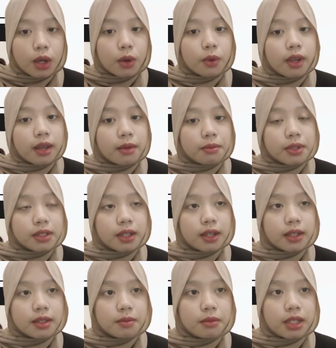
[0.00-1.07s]
We
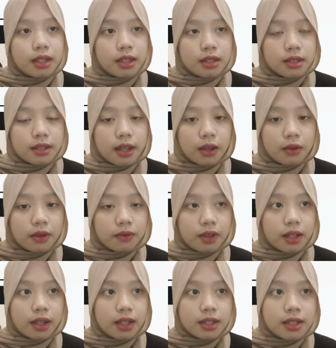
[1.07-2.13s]
emphasize meaning's
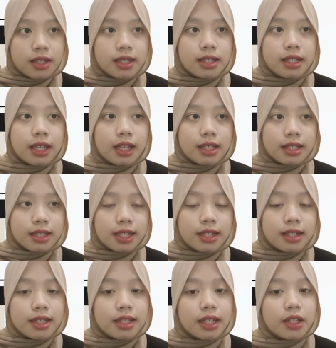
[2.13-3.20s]
equivalence
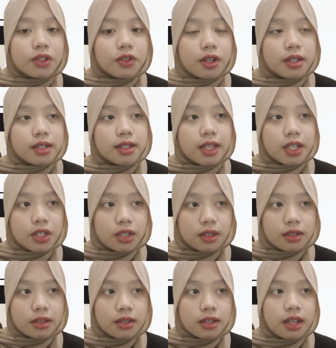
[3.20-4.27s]
since in
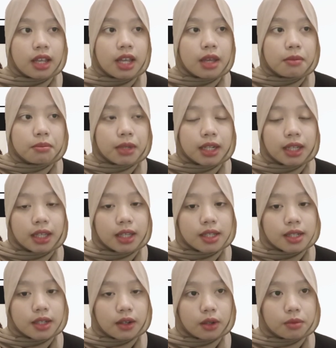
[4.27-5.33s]
translations, meaning is
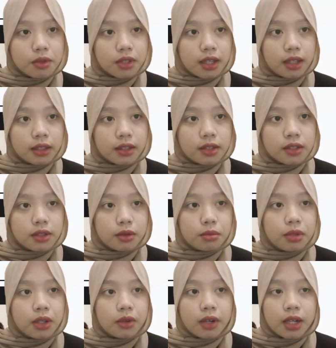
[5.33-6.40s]
the object to
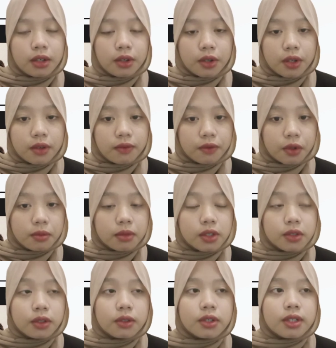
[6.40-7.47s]
be rendered from the
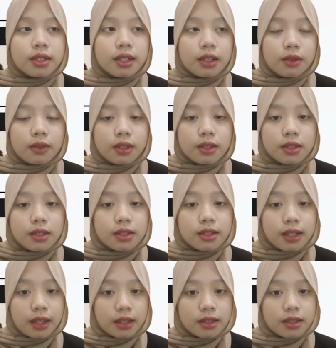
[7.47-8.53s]
source language
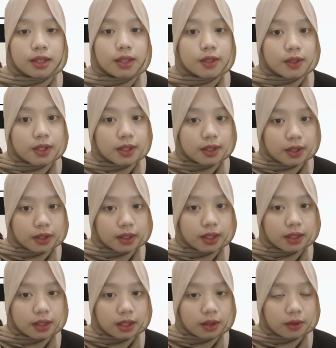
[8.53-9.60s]
text into the
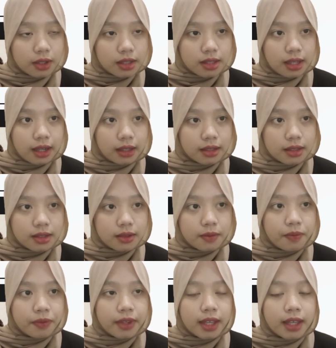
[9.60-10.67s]
target language text.
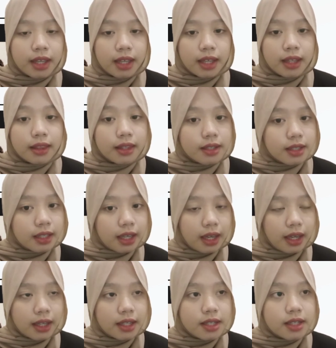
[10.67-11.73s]
In this
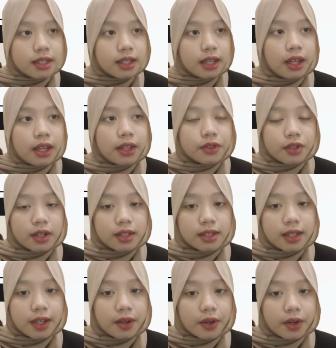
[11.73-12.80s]
case,
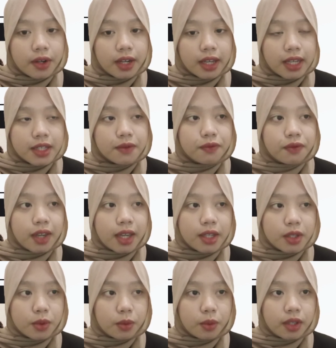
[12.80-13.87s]
translator is
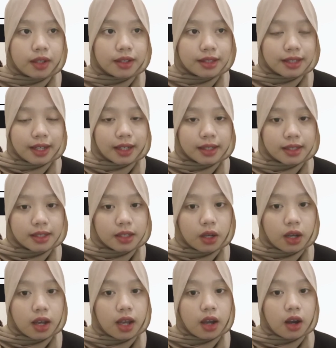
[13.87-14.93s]
faced with the text
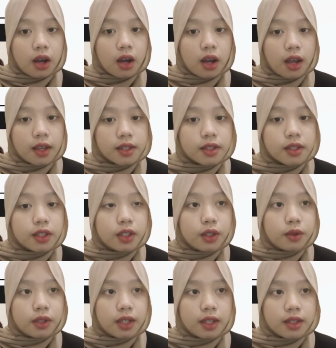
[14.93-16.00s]
as
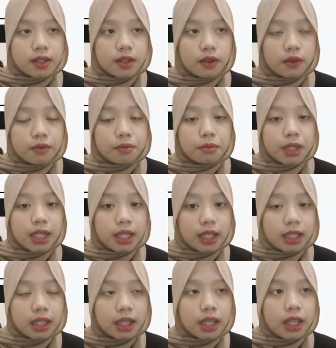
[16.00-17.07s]
units of
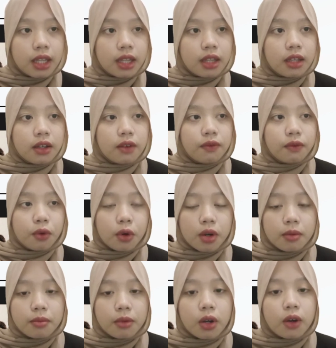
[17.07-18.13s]
meaning in the
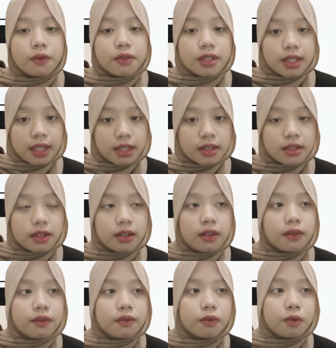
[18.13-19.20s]
form of sets
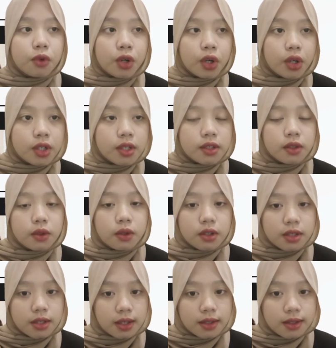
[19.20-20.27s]
of words or
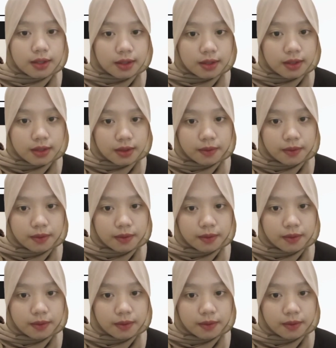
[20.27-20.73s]
sentence.